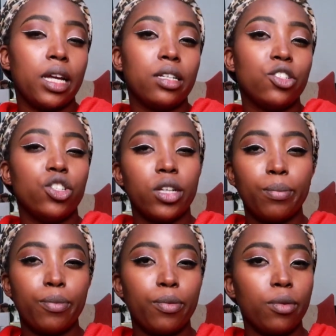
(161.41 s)
and ship
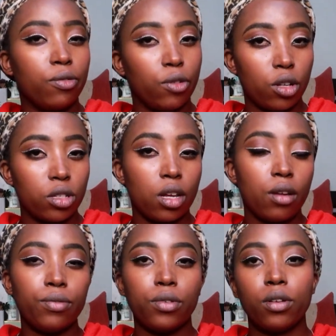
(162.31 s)
for
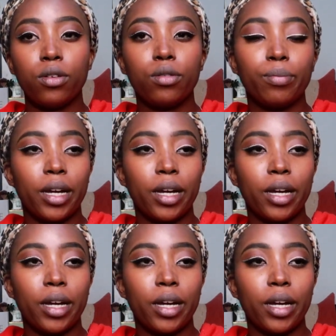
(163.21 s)
yourself, you know,